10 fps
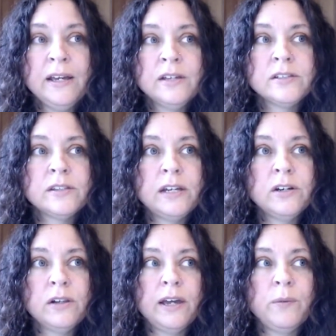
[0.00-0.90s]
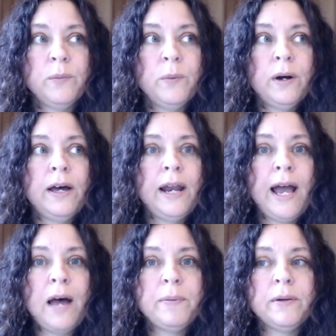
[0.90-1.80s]
So then you're like, what
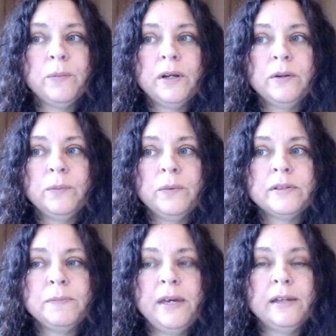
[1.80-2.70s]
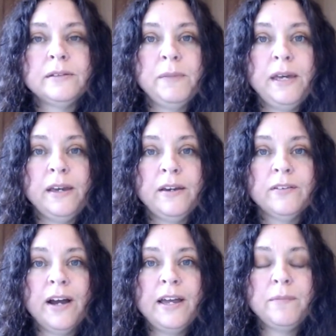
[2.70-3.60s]
happened? What it's me, it's me,
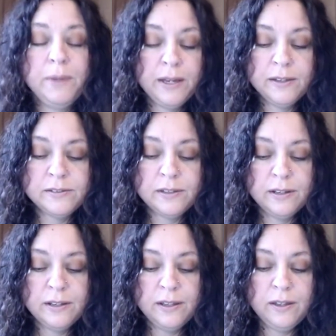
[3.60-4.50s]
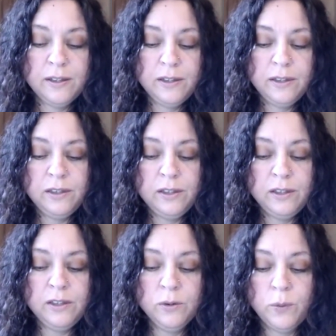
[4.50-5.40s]
right? Because
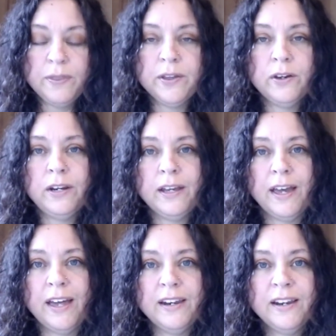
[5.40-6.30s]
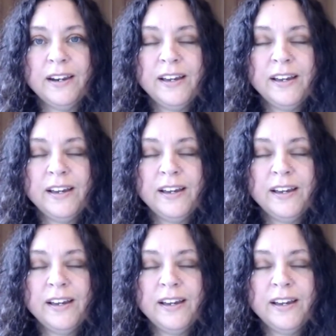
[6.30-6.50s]
you want the good again.